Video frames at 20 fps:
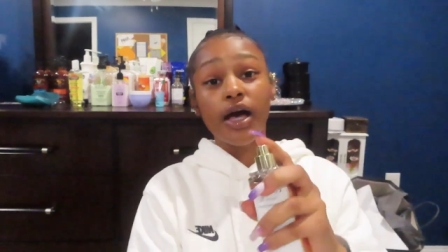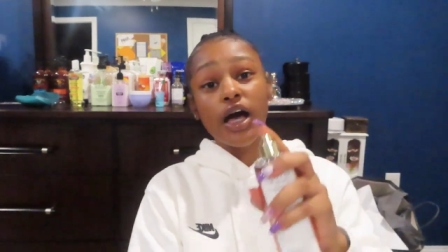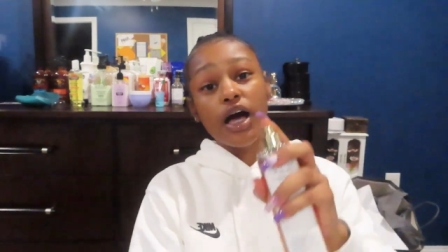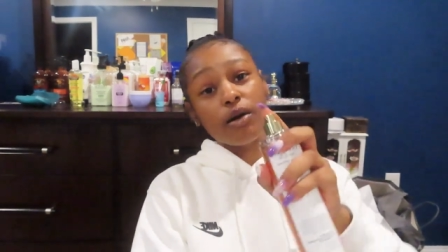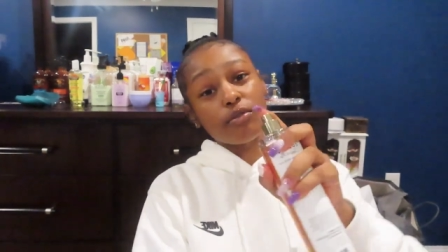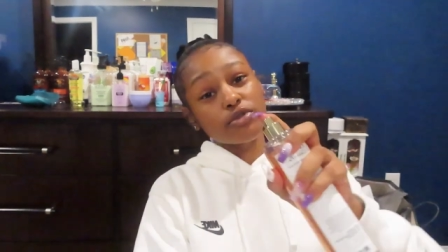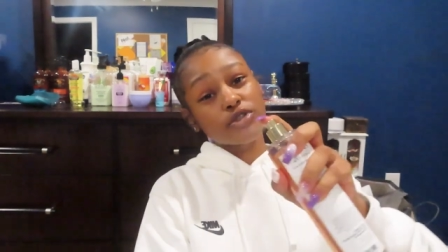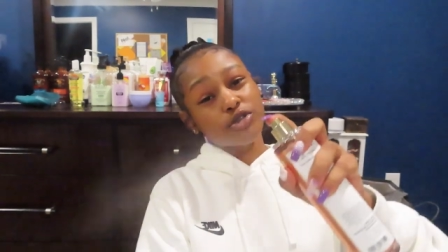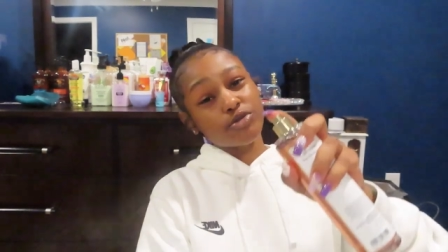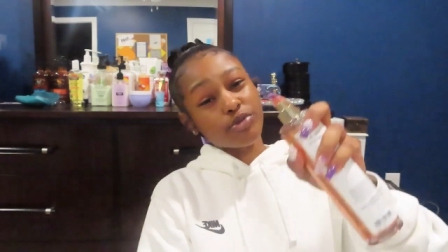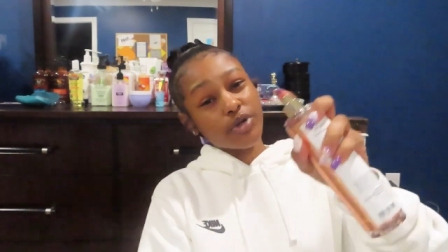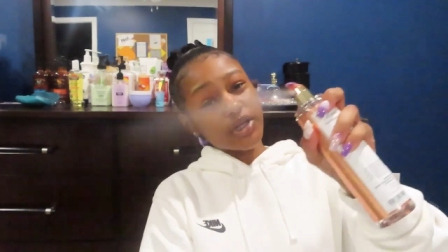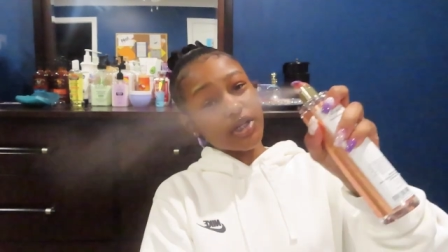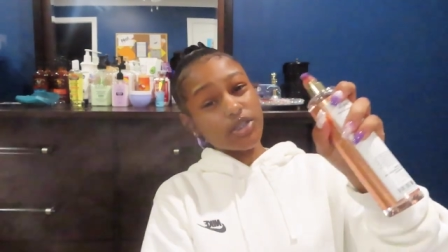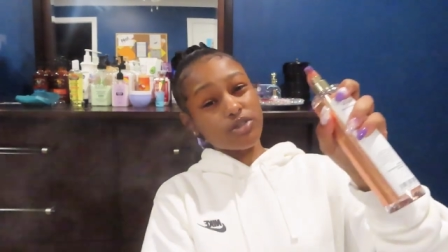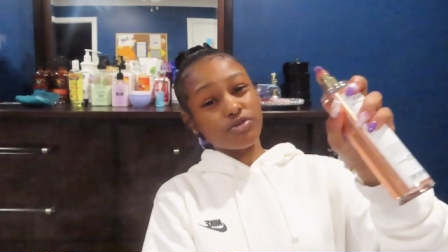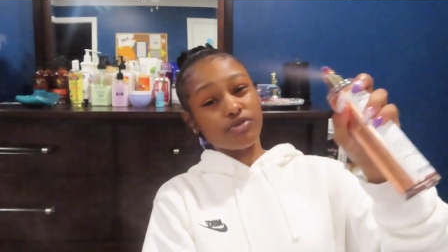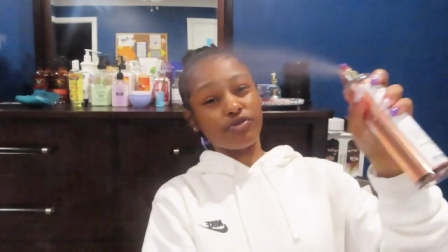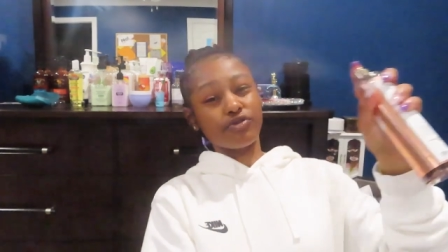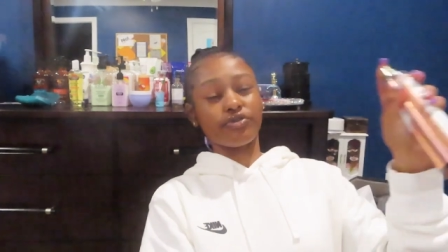i'm gonna spray
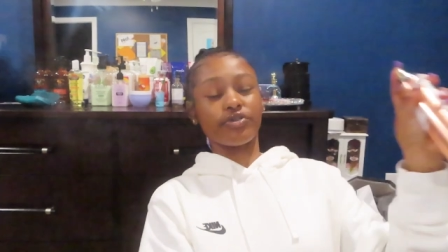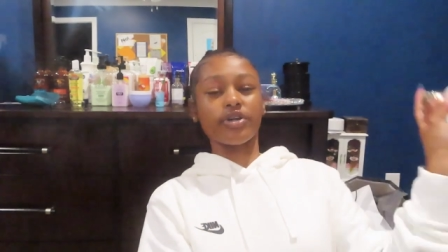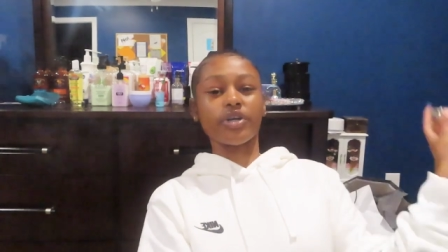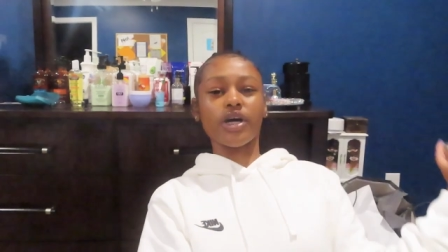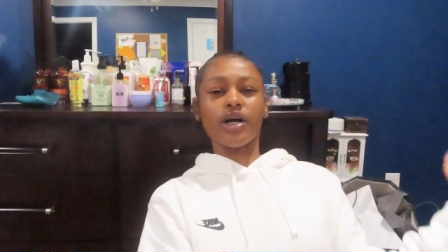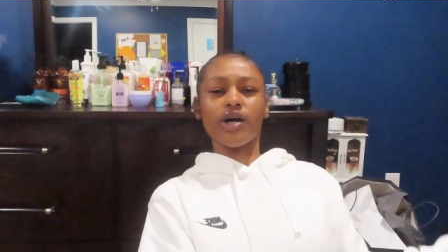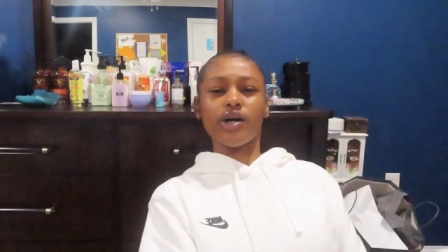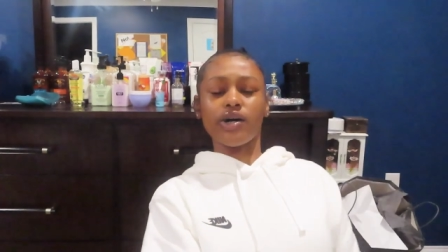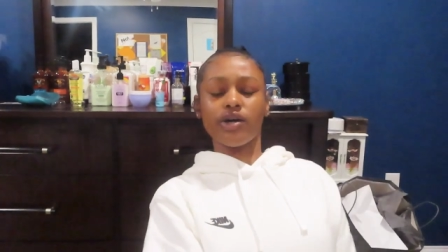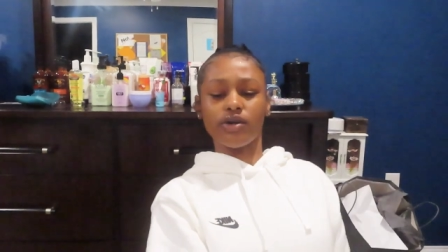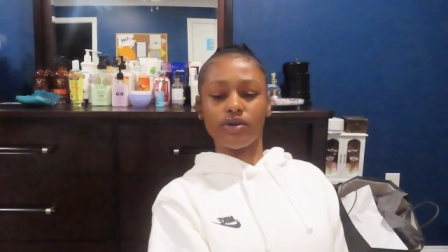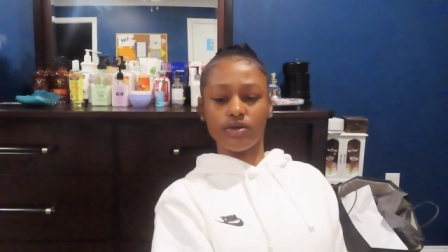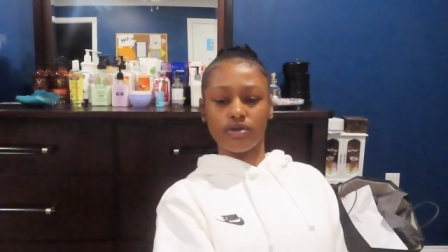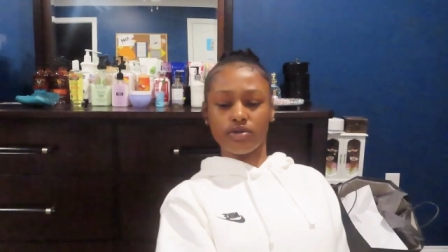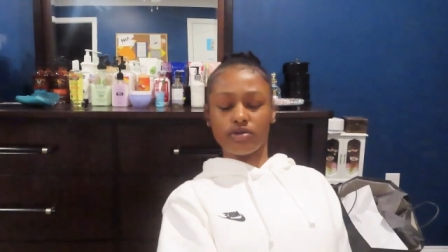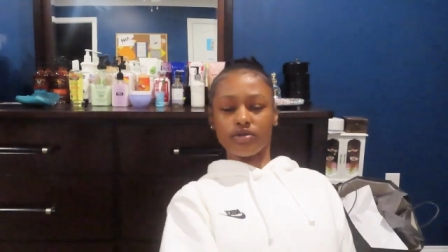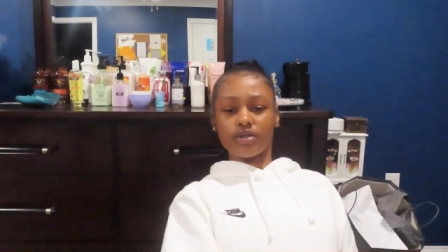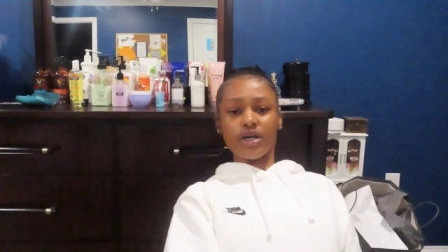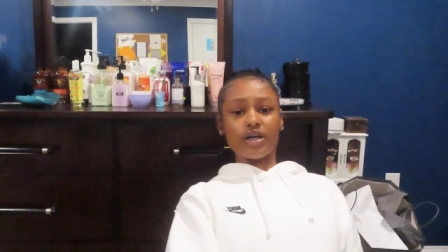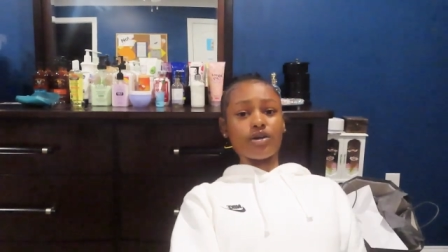this one for you
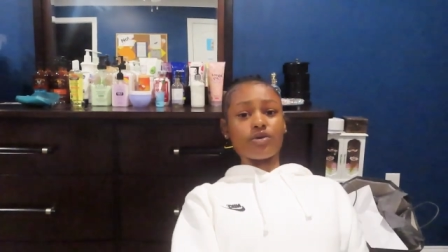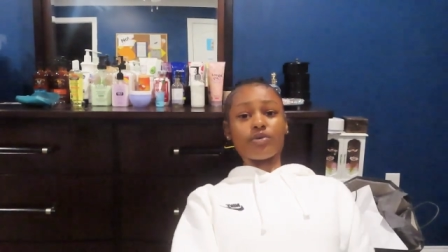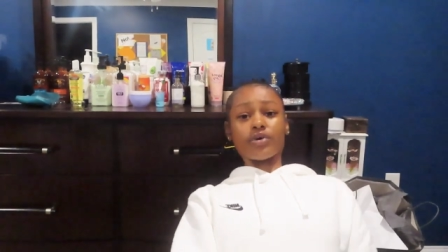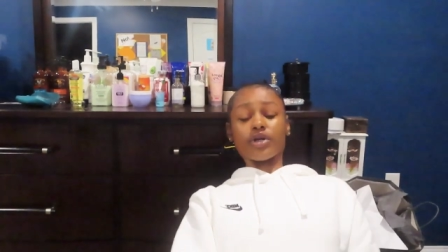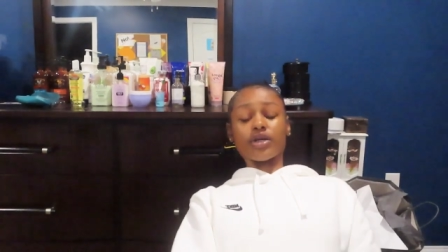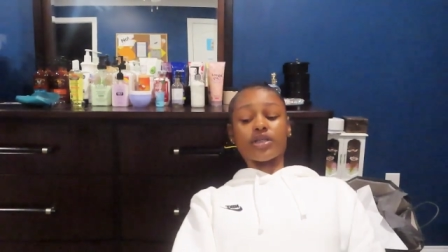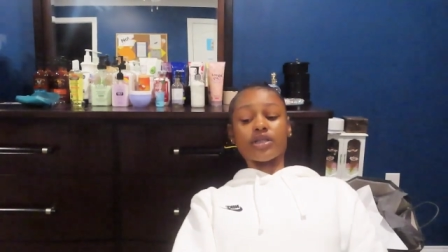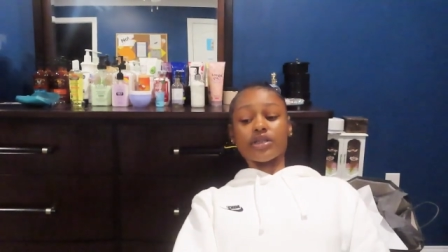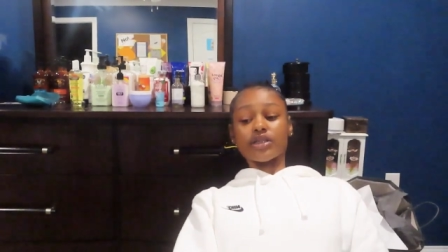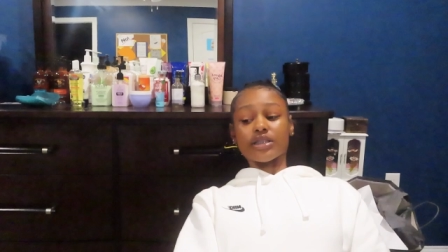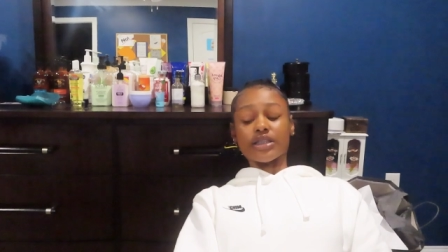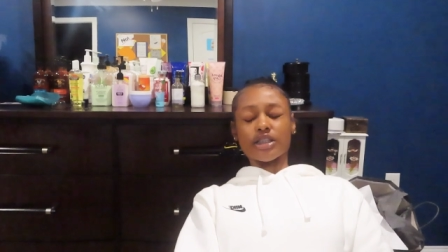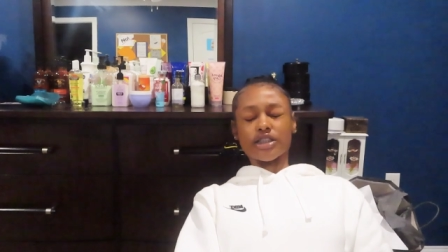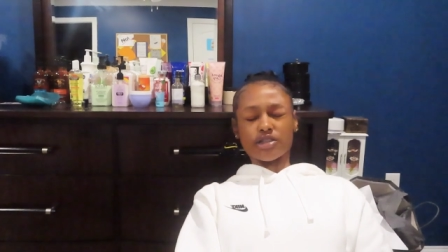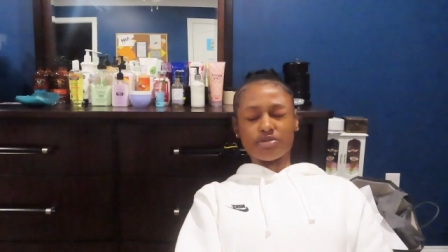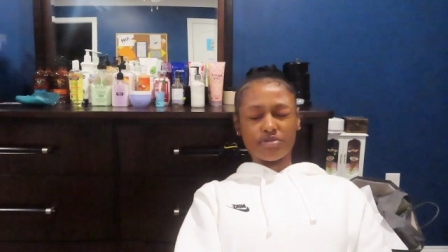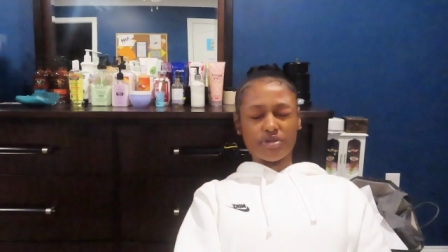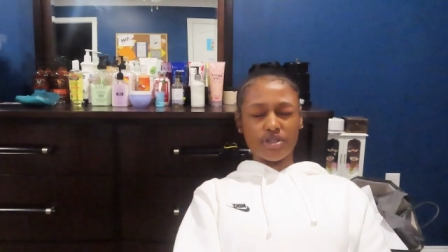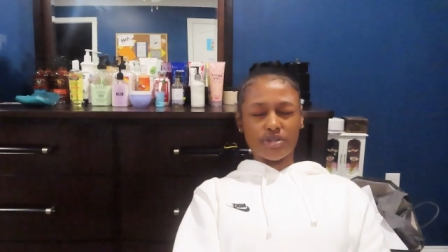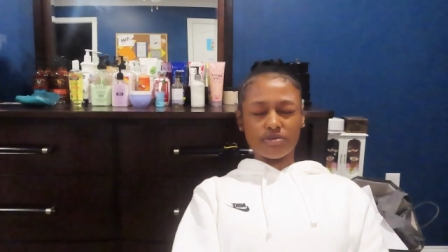i don't want it to
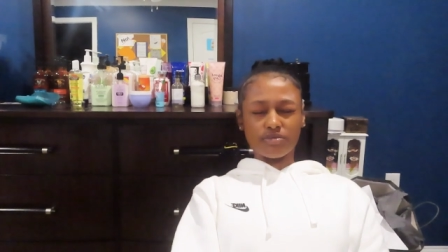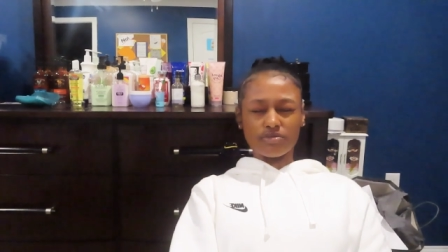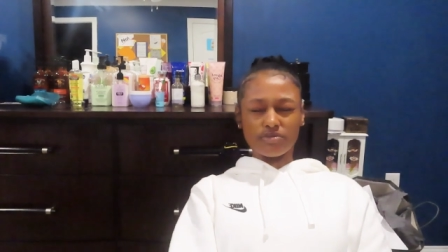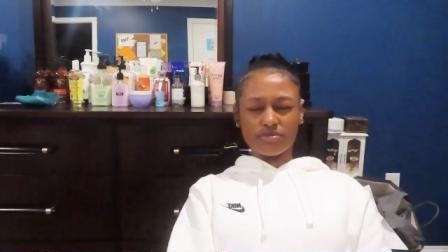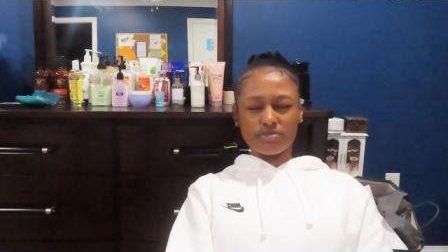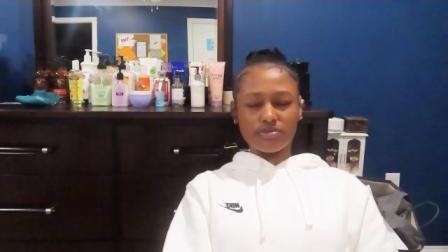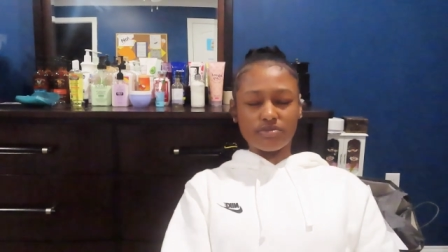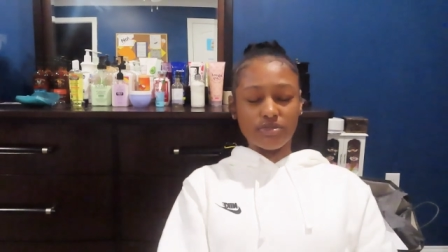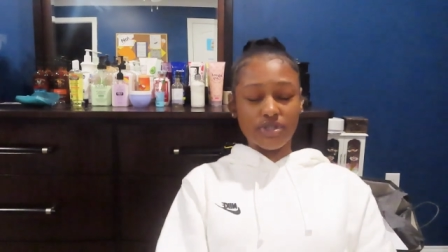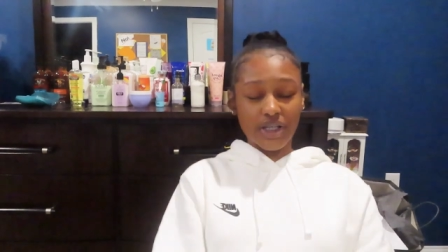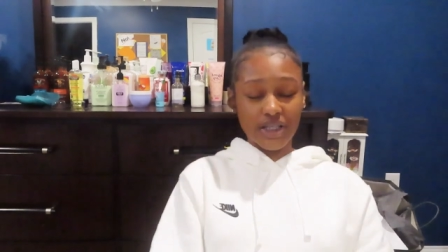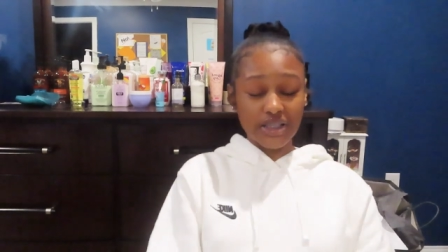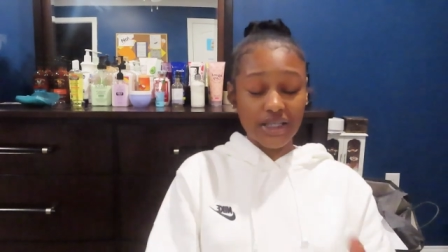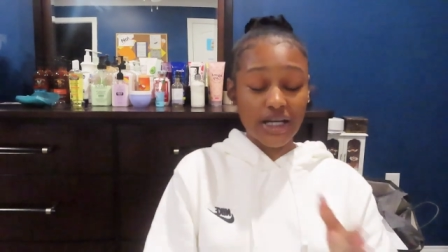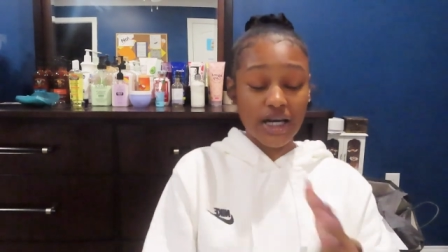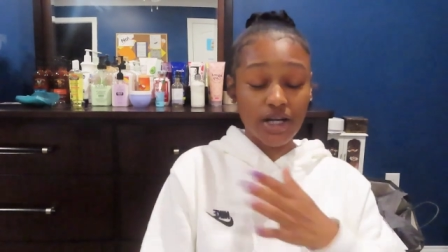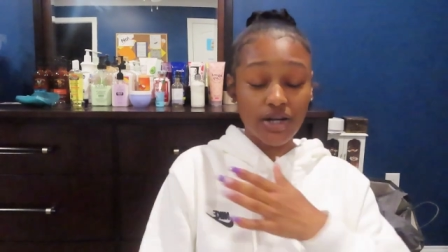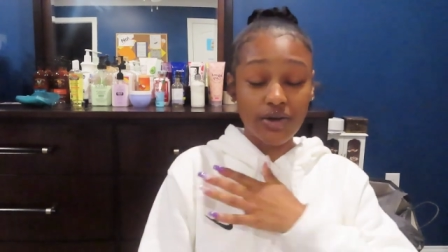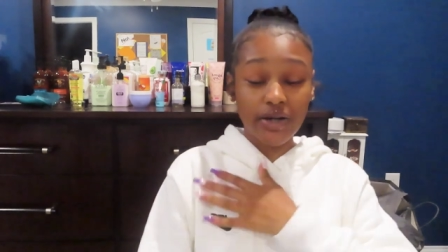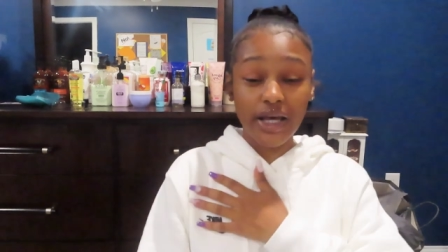touch me because
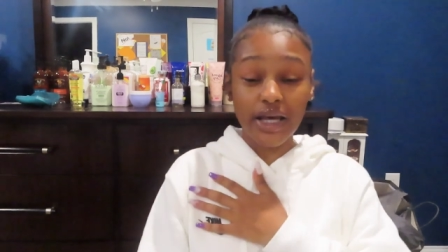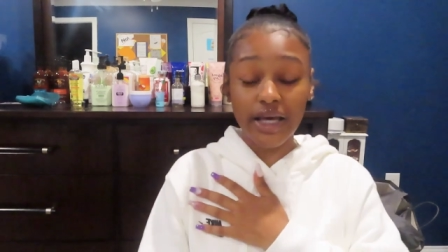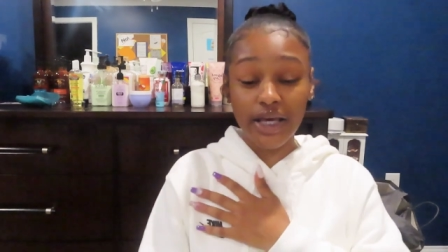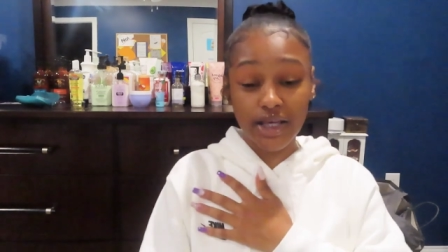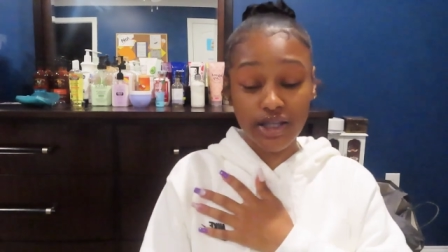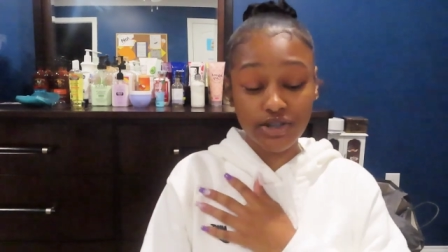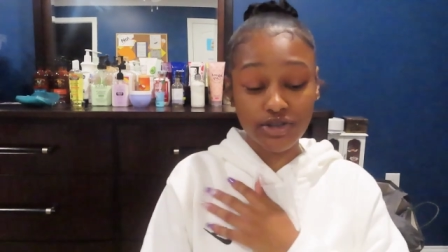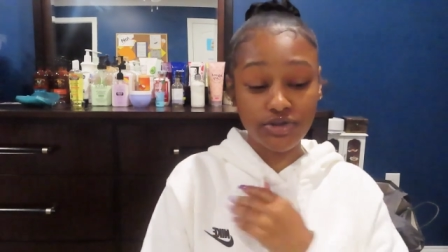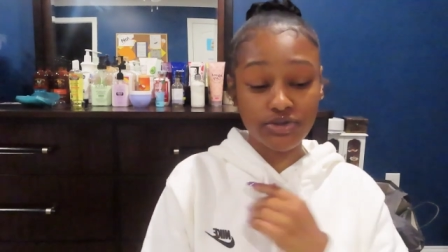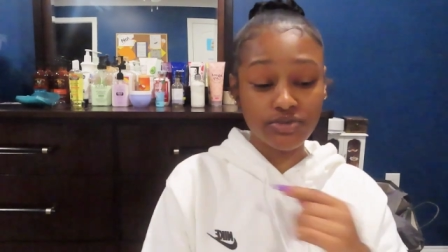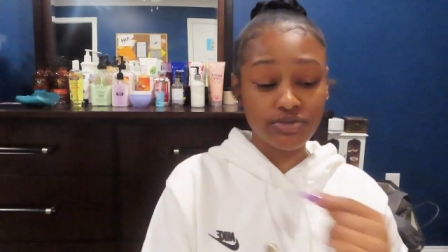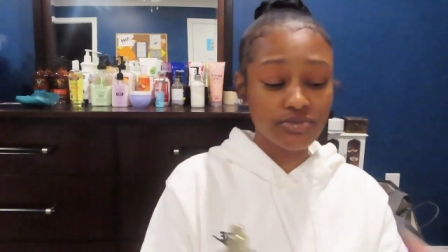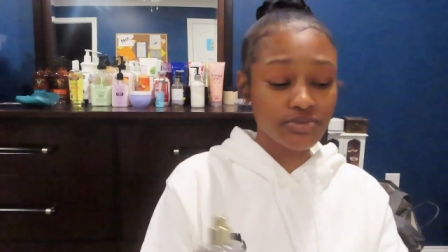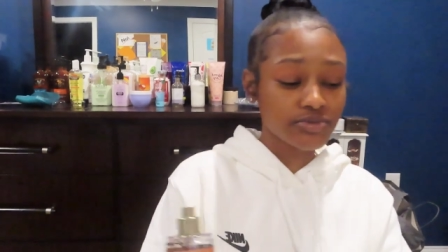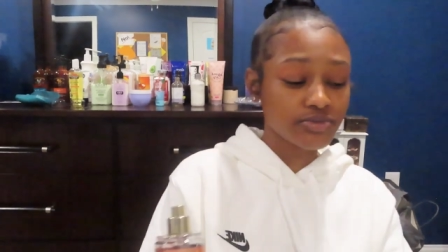i got on that angel